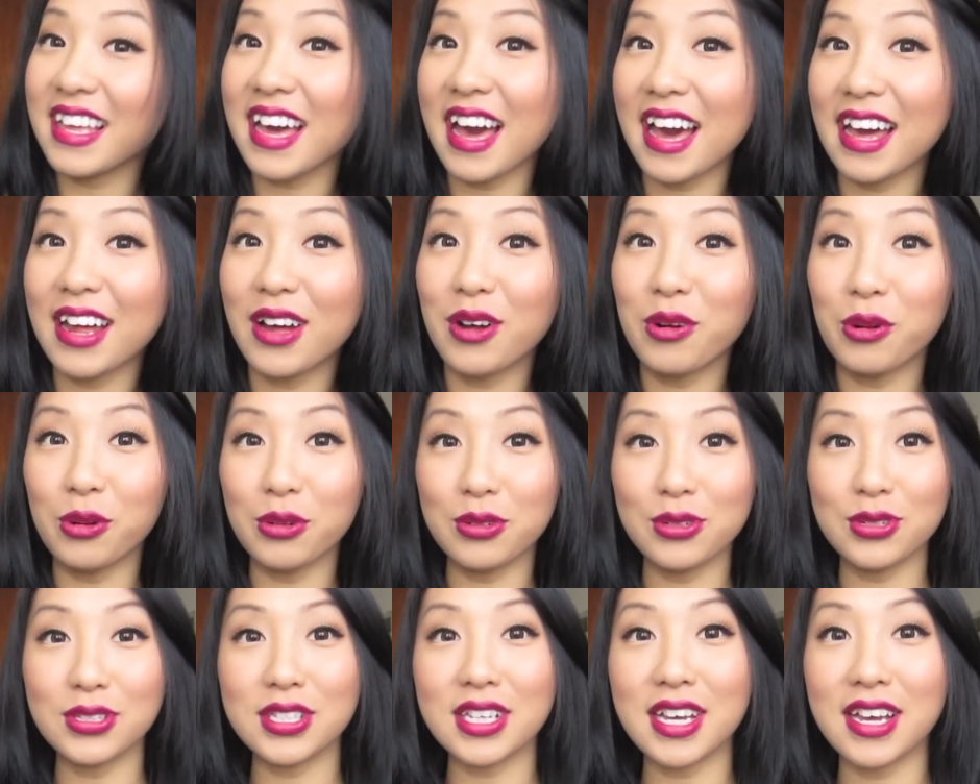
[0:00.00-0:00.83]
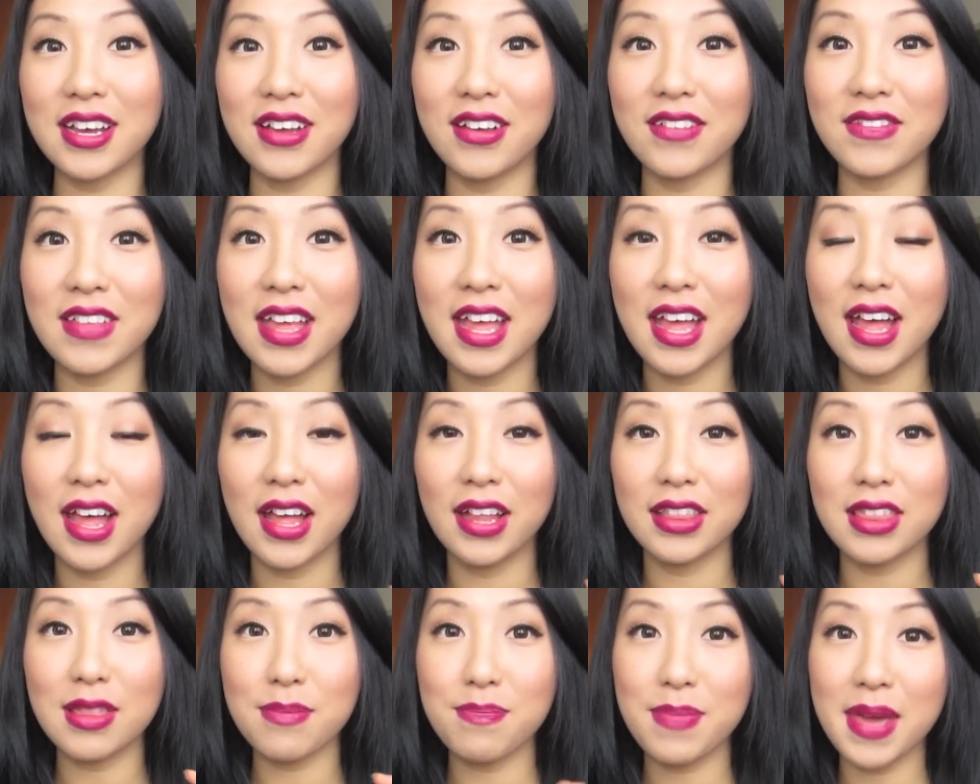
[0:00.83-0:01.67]
got a hold of
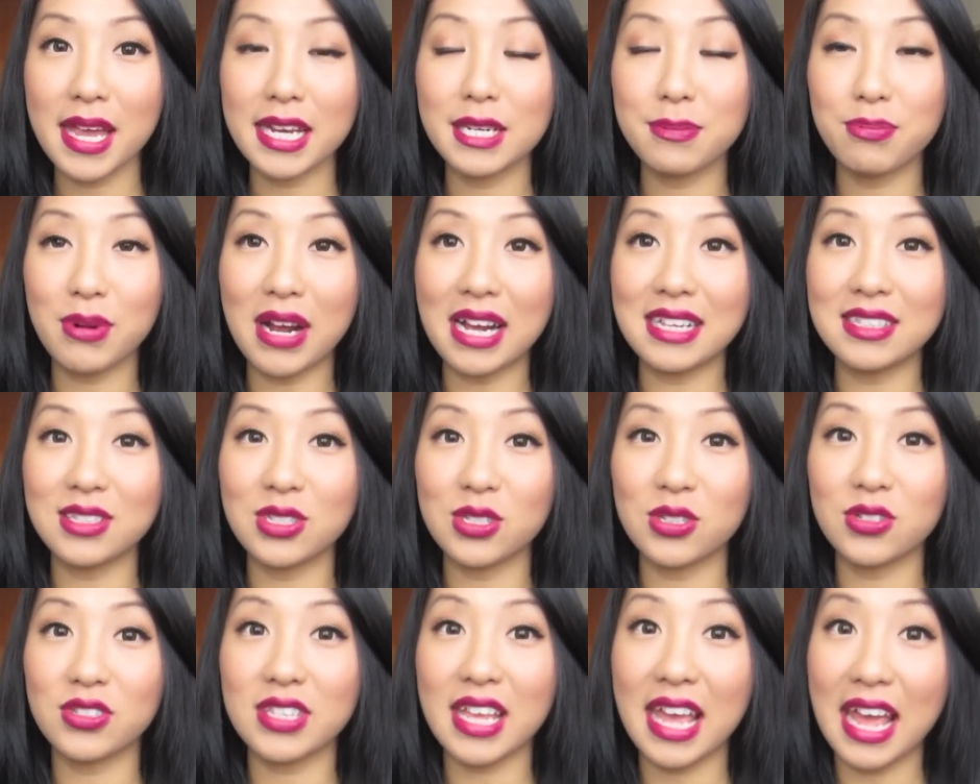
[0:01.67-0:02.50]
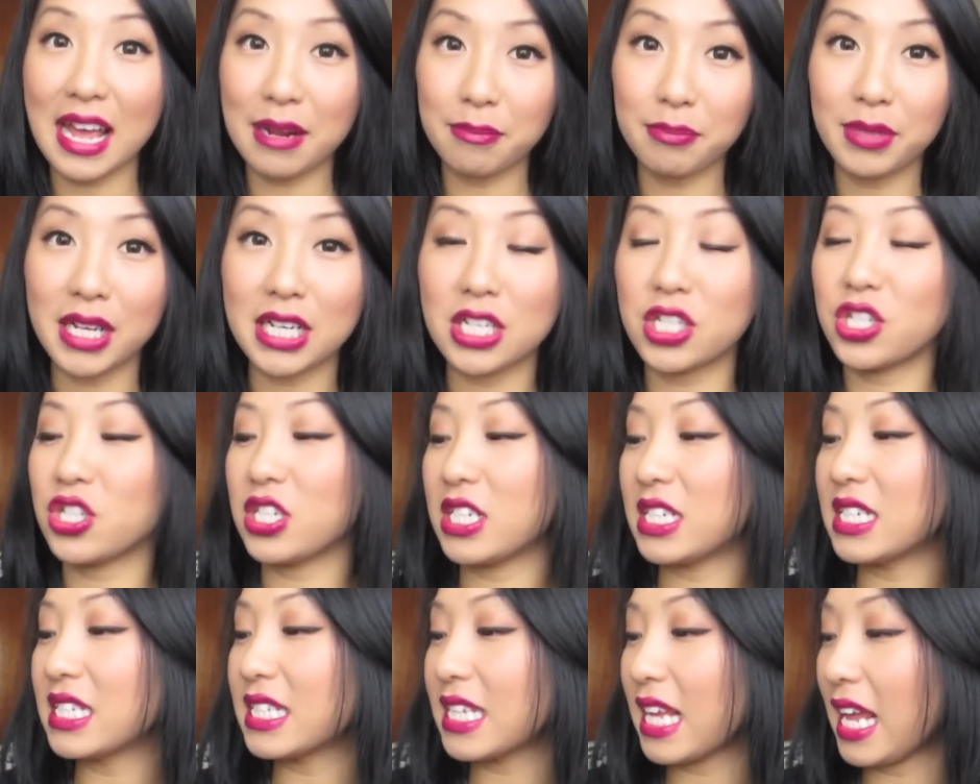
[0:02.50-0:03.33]
the baked bronzers and
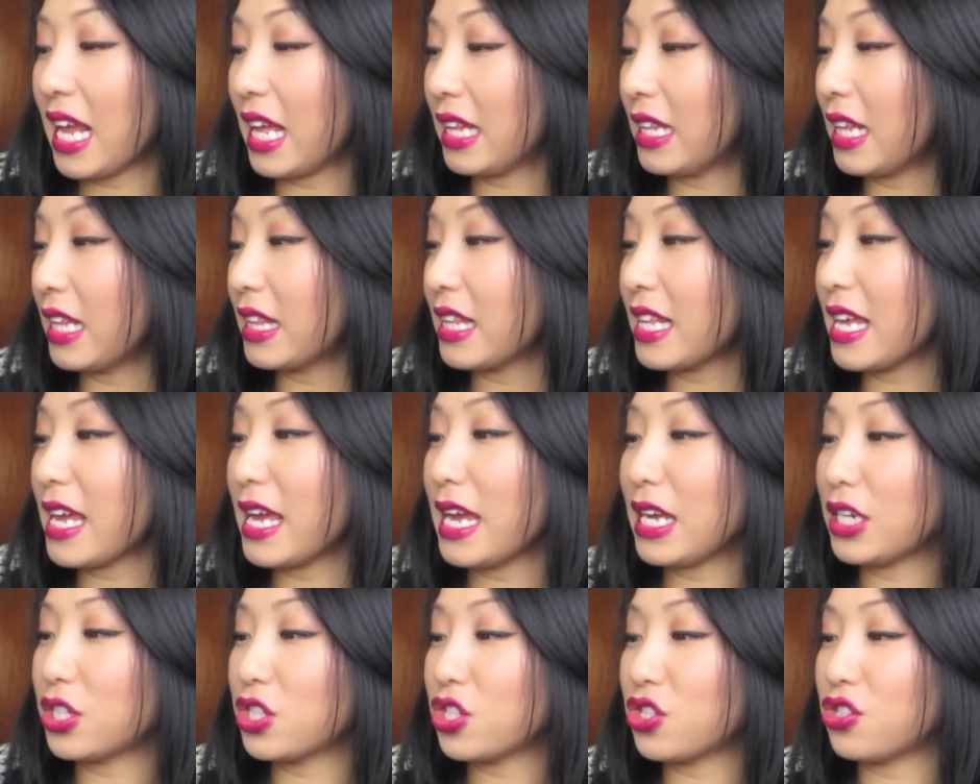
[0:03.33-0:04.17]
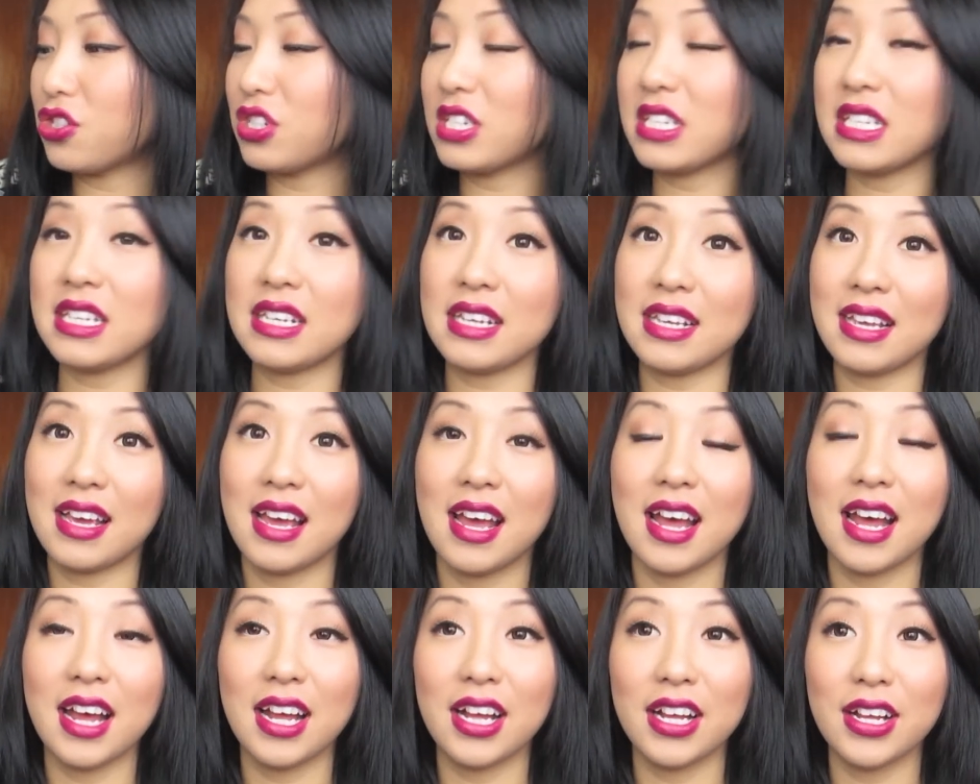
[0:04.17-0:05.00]
blushes, and then the HD
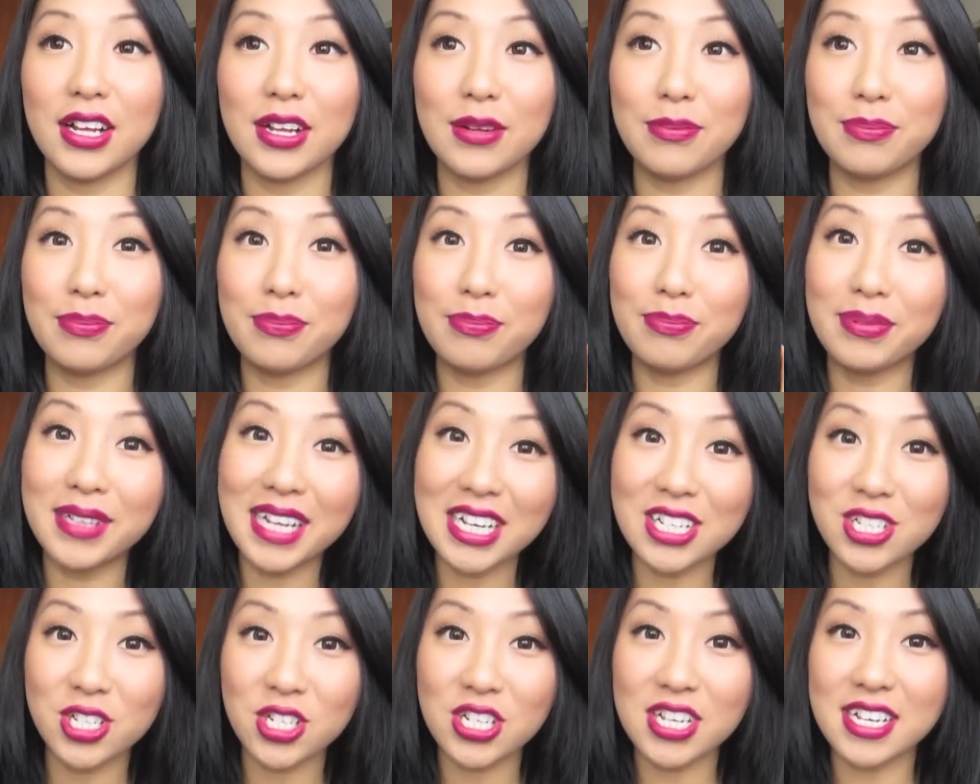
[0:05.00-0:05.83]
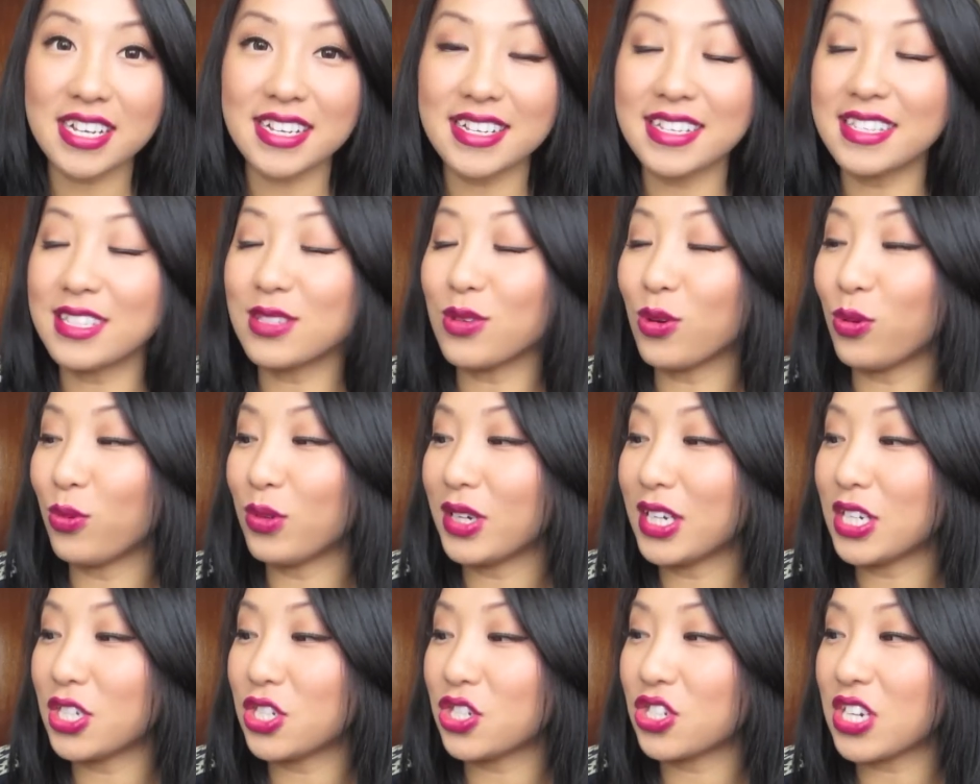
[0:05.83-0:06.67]
blushes,
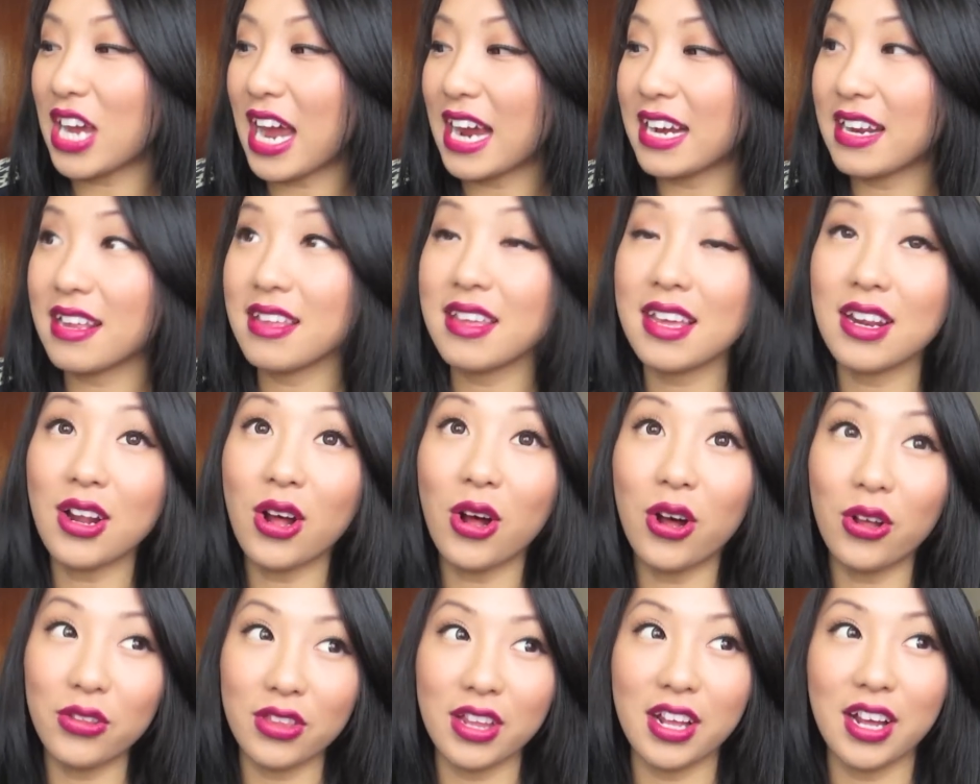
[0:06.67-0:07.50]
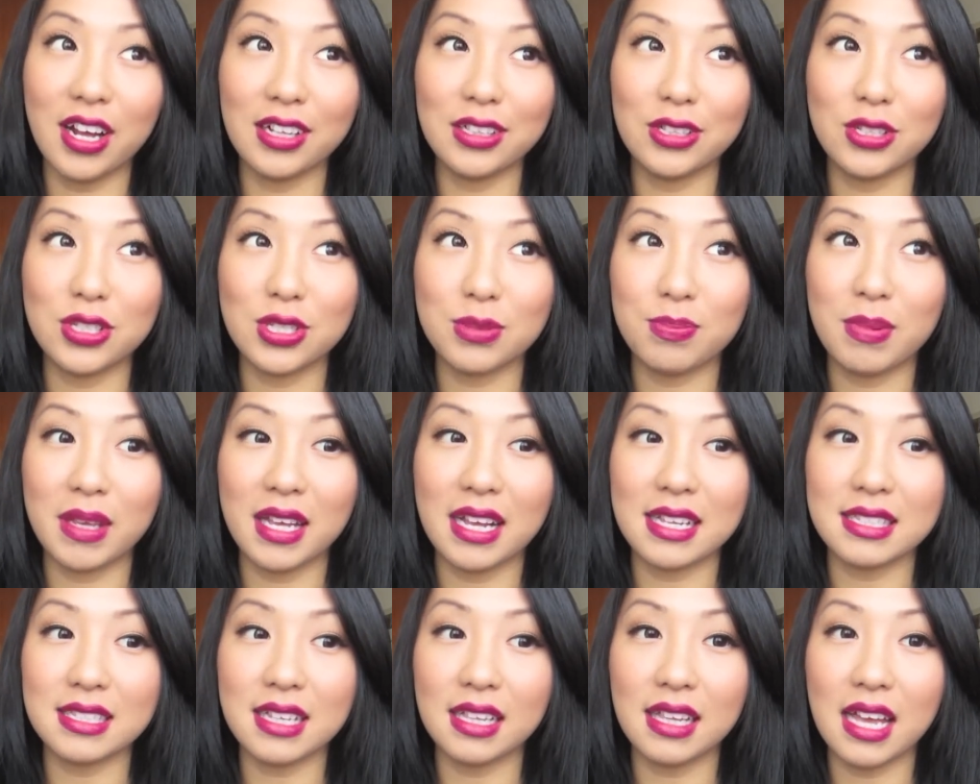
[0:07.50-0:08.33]
which I didn't get all the colors
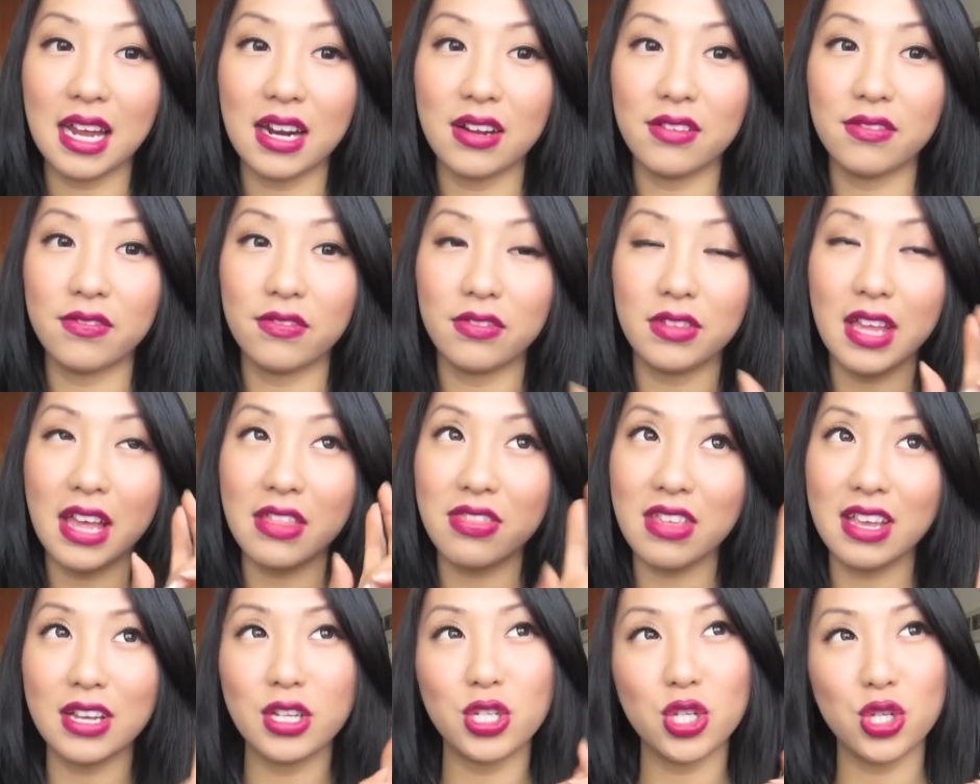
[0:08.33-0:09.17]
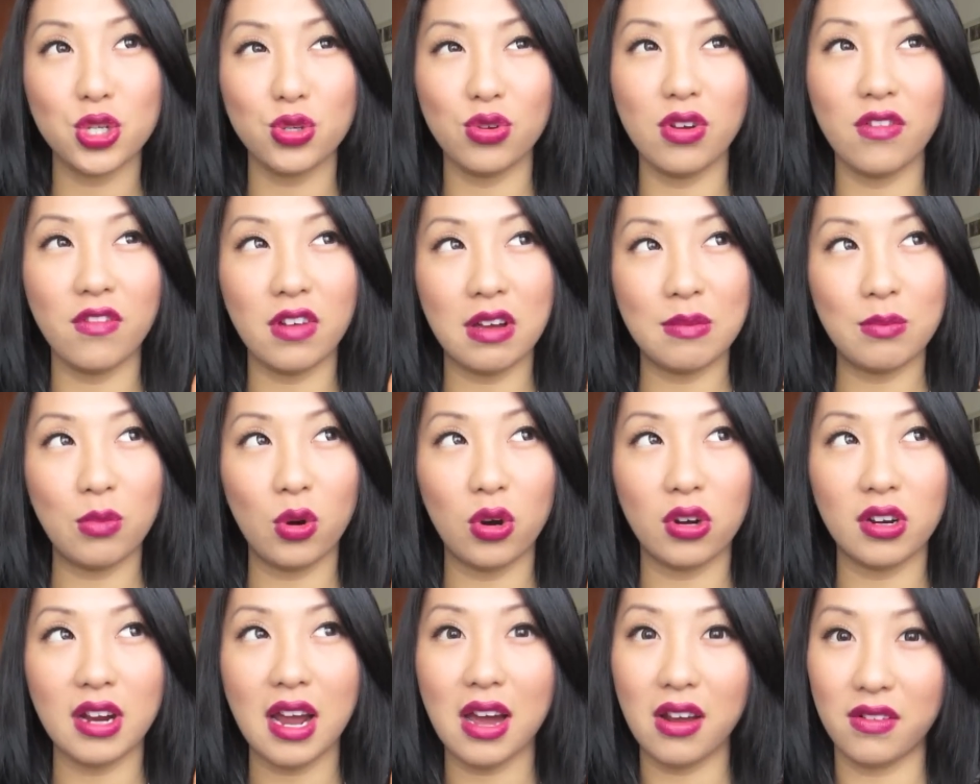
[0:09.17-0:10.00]
because I think 2 of them
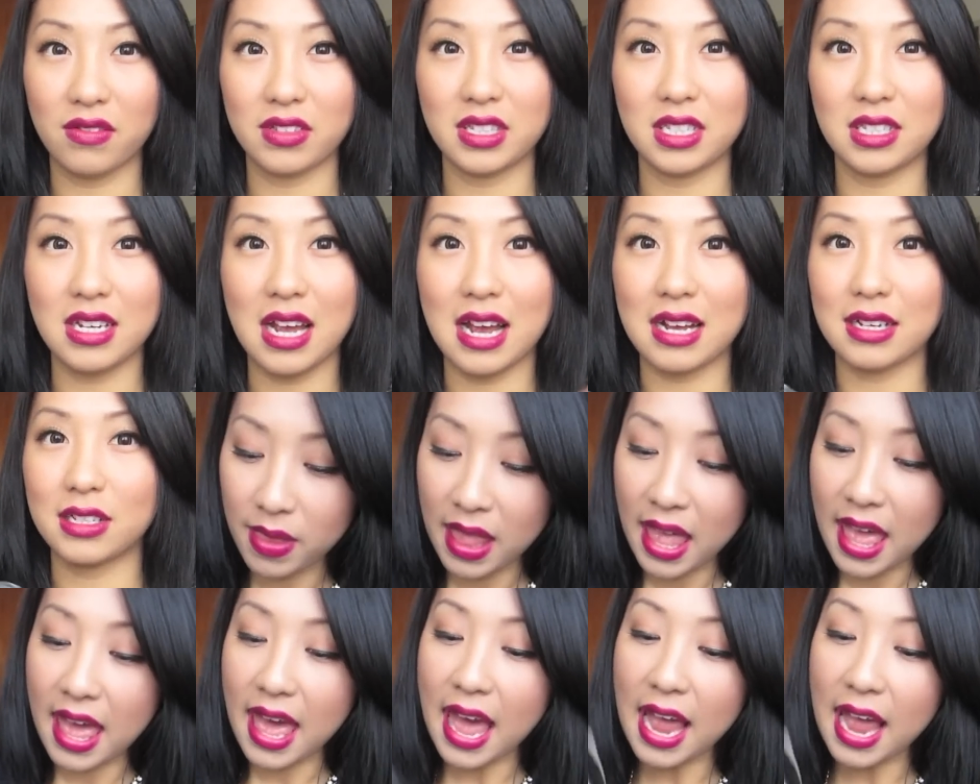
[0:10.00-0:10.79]
were out of stock.